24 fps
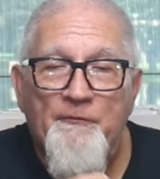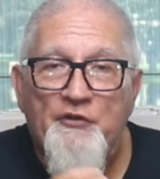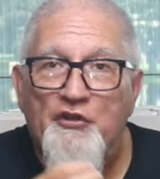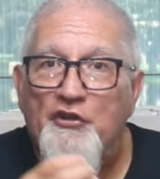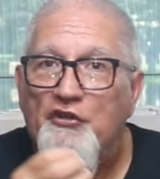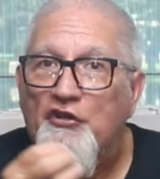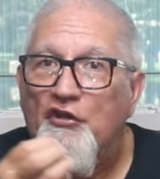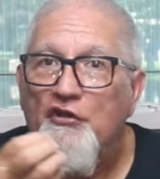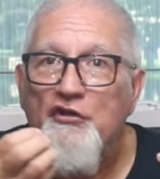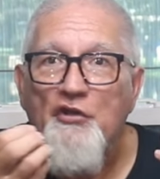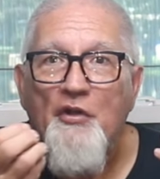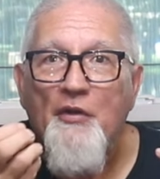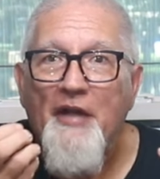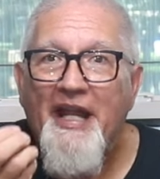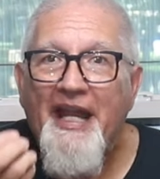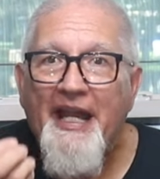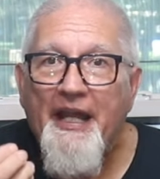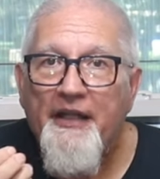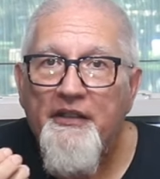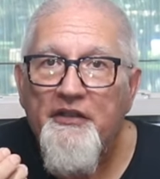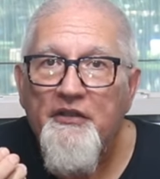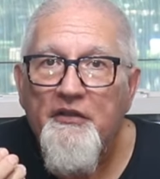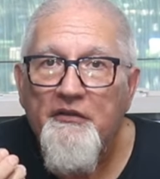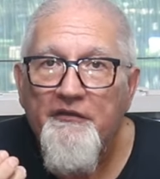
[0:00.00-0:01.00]
So you
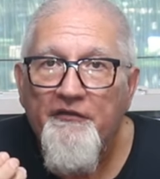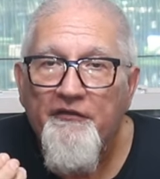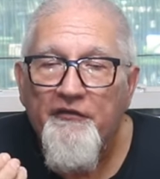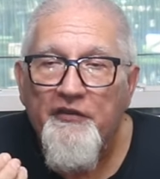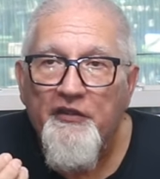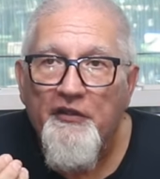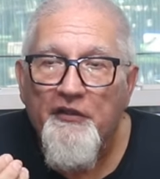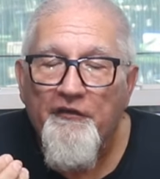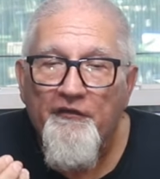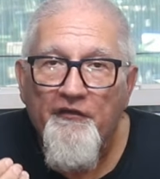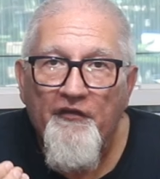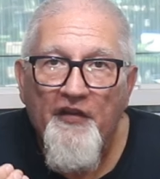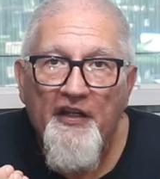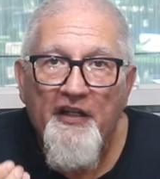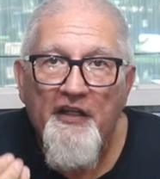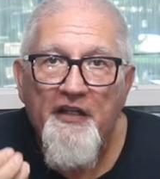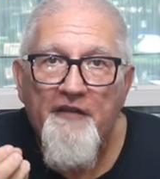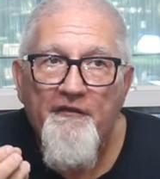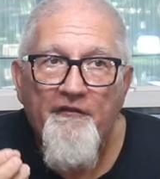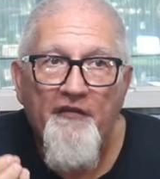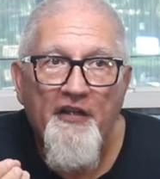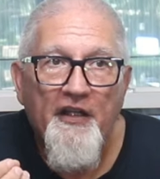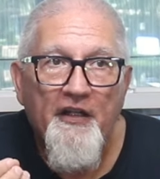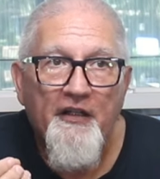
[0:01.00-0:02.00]
you you're
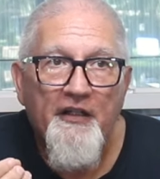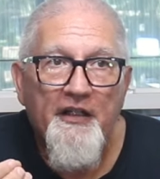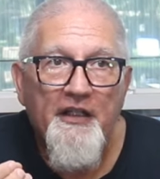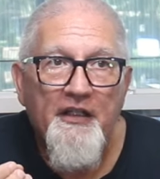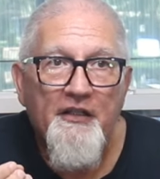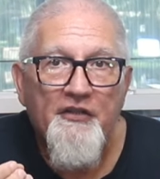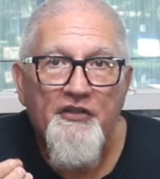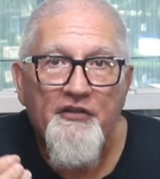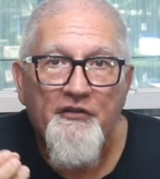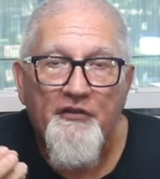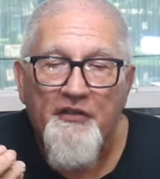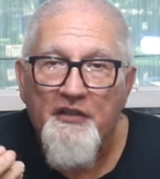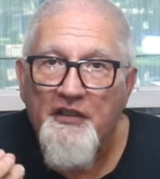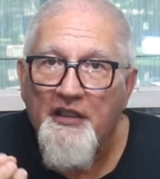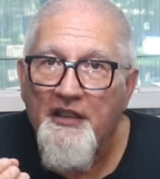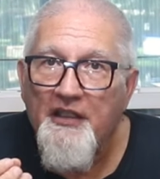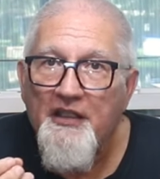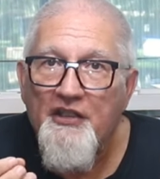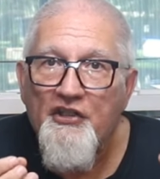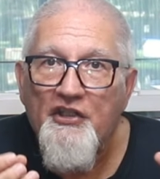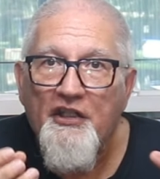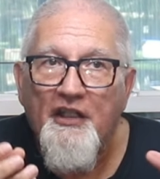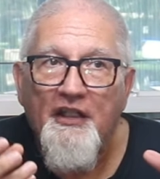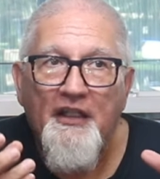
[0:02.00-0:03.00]
very, very
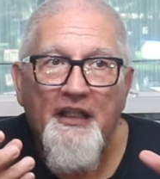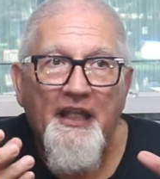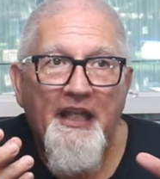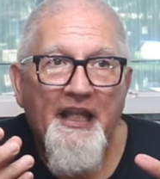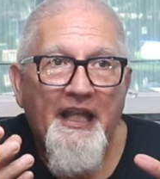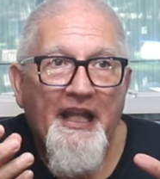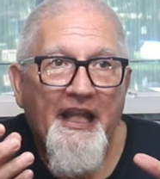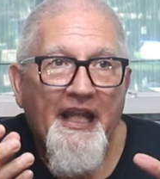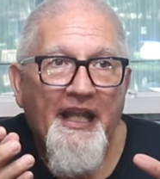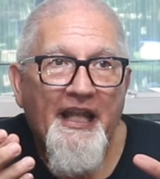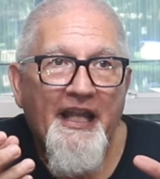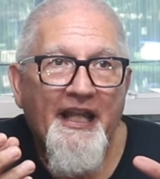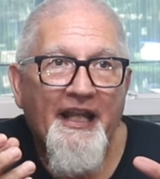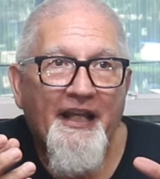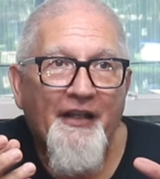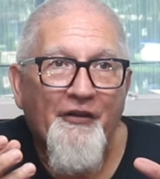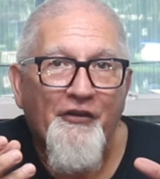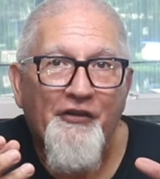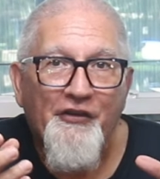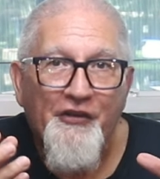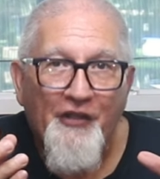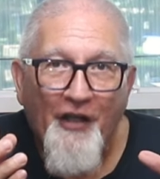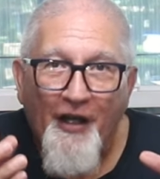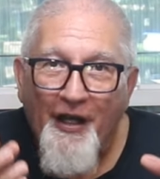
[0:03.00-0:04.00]
strategic
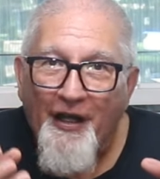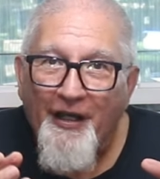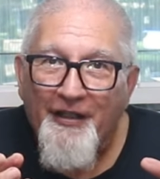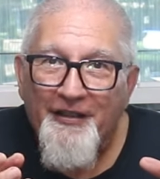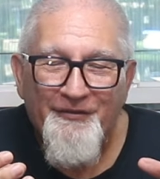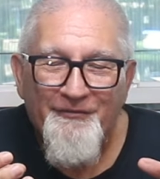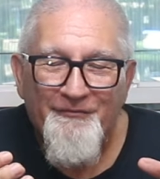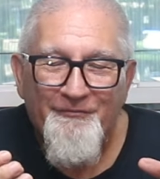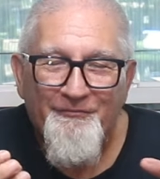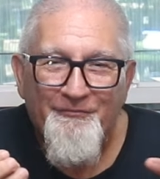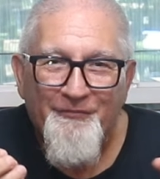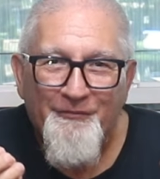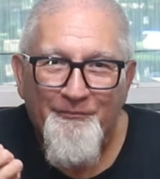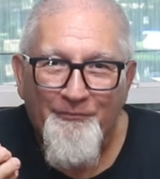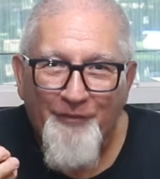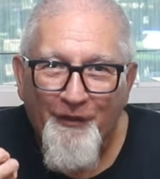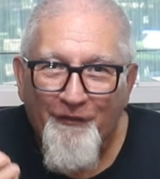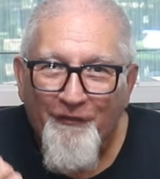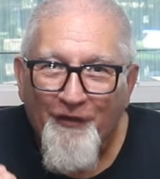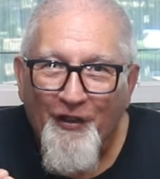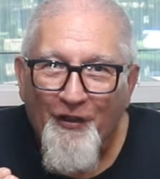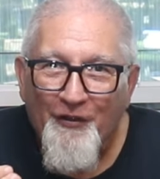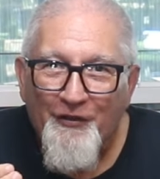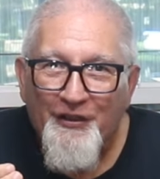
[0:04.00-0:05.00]
and thought
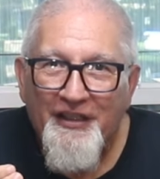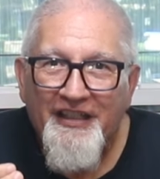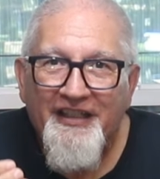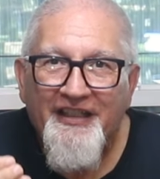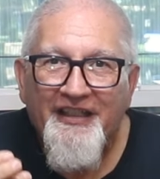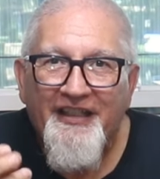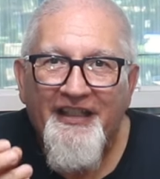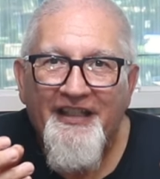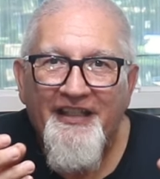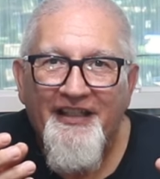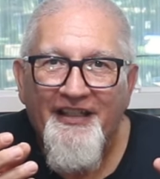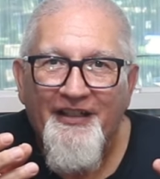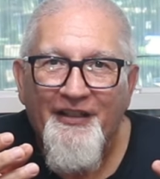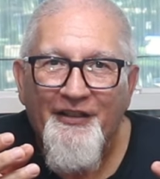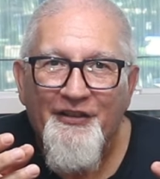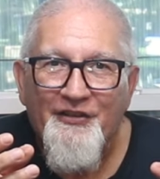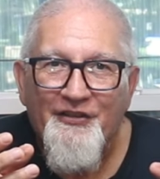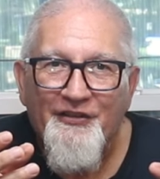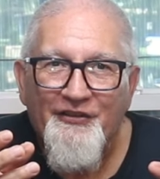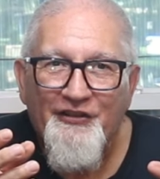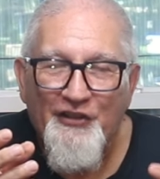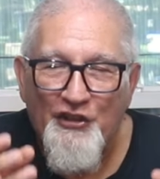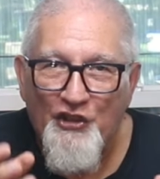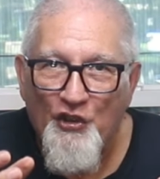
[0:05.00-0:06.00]
provoking uh,
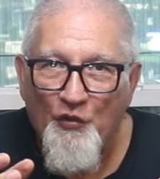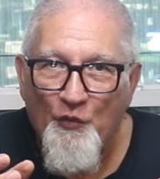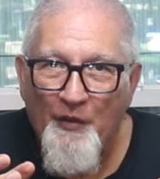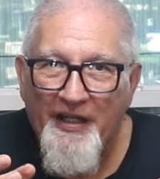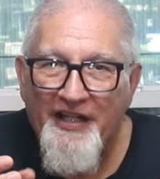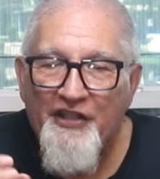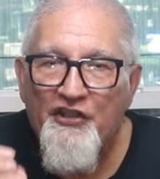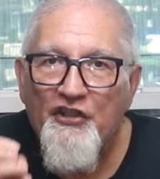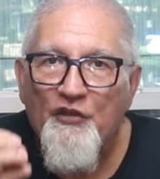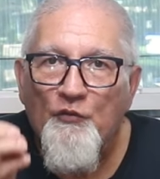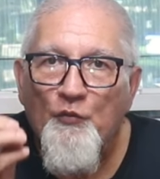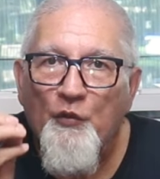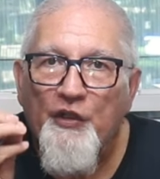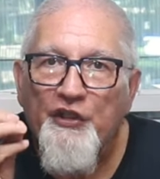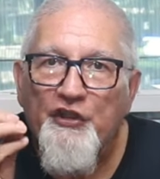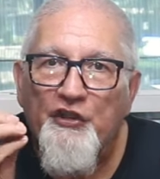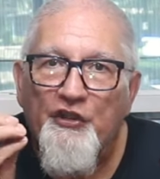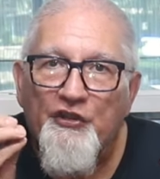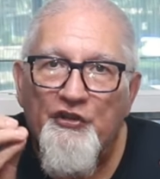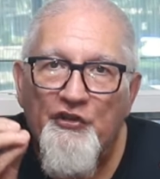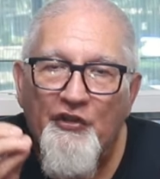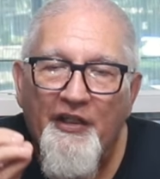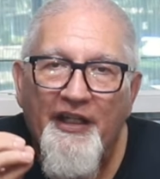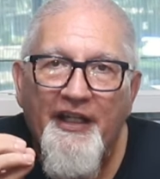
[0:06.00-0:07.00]
situation where
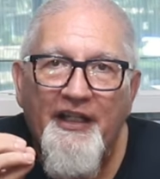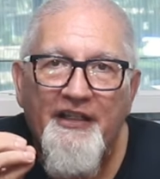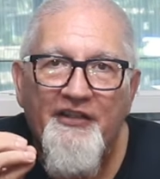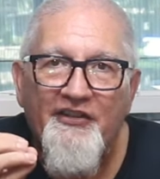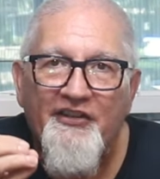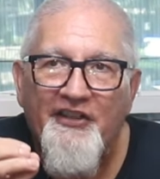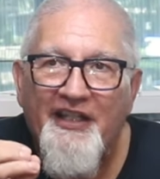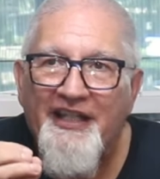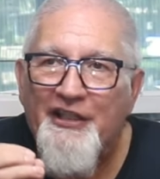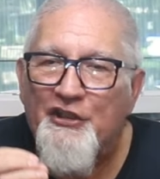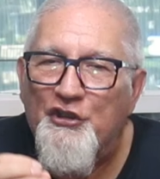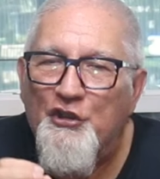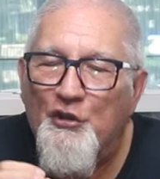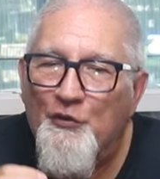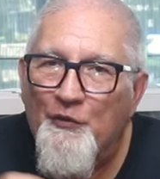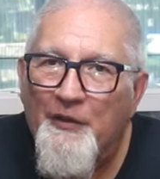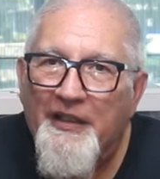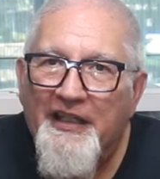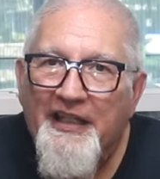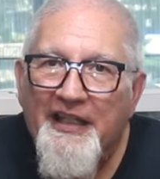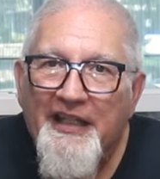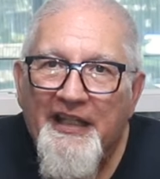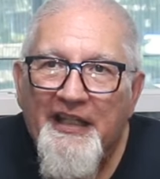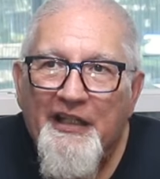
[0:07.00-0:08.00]
you're trying to say,
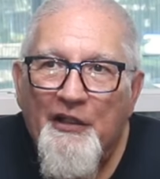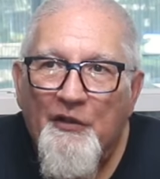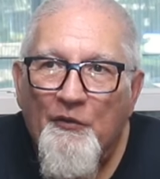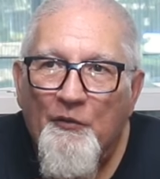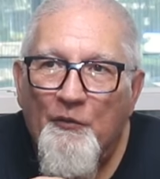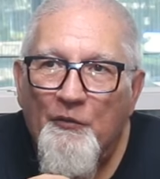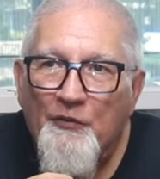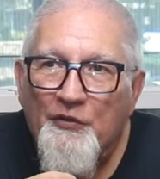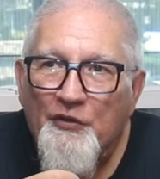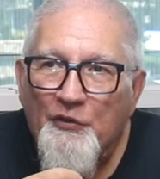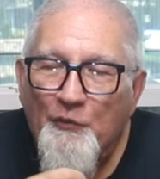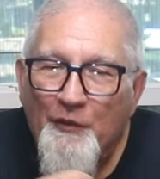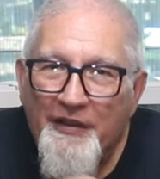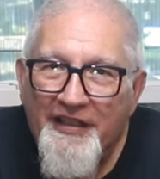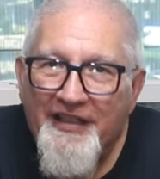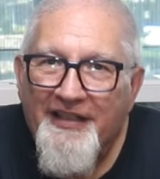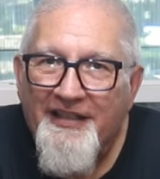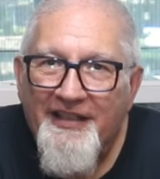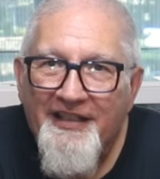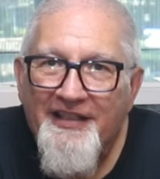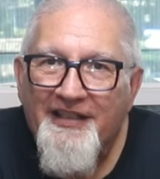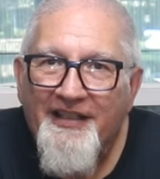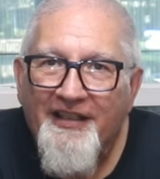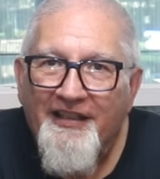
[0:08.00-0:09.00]
do do we
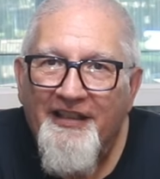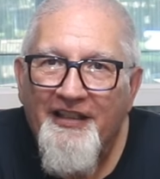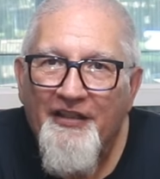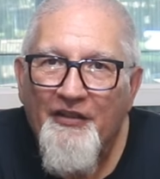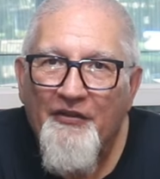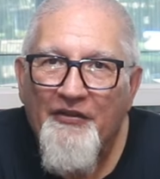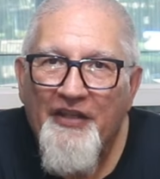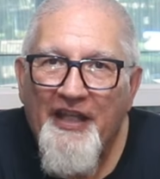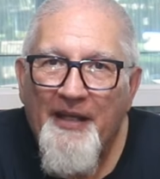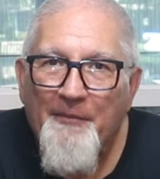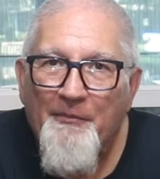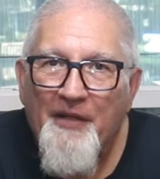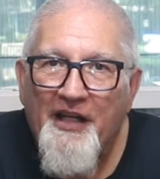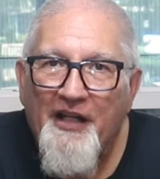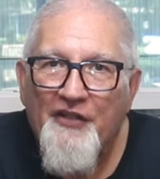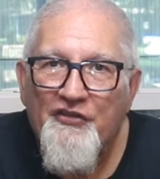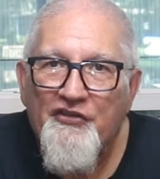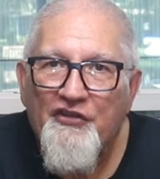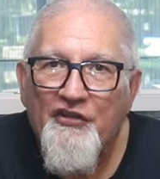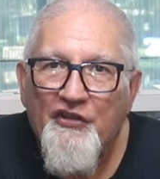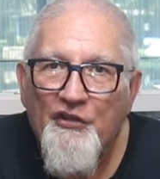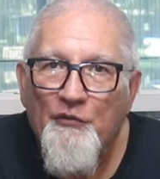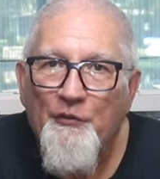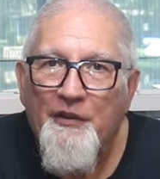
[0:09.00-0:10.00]
need to kill that
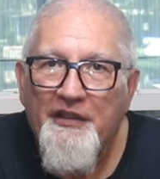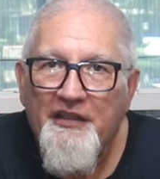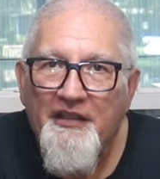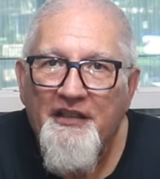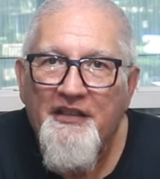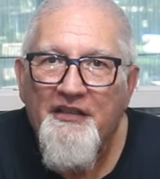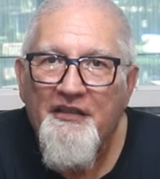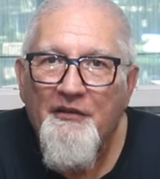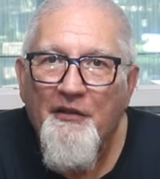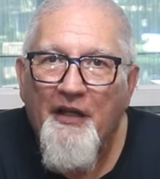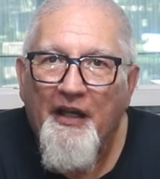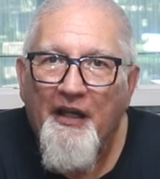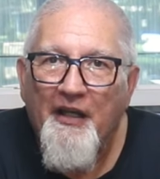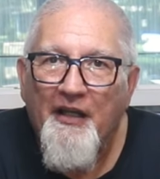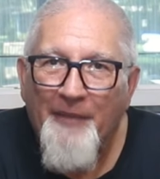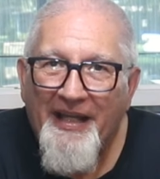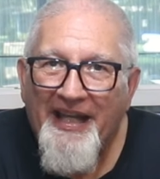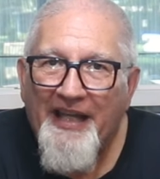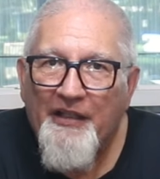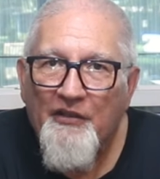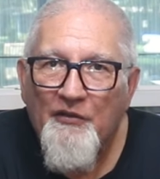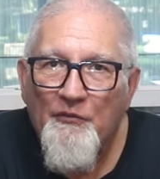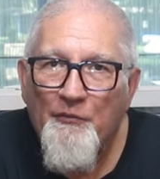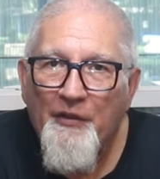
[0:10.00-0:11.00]
monster? Do we need to
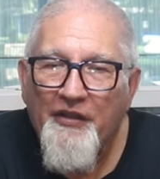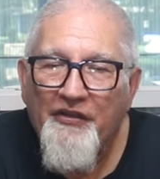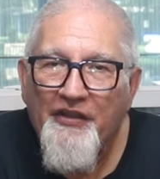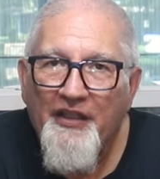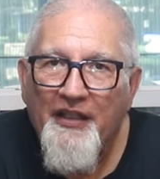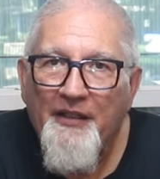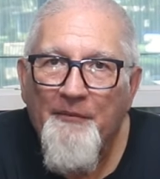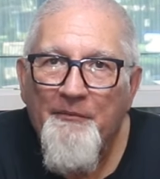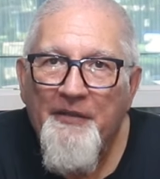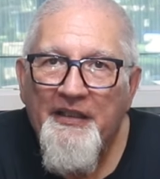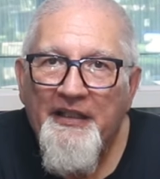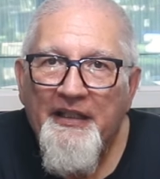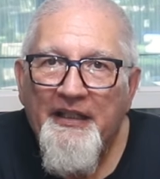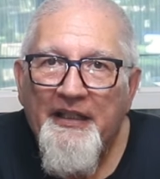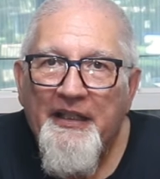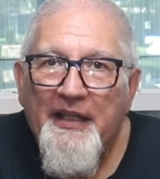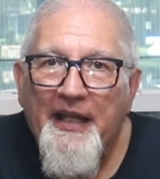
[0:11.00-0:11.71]
battle with them?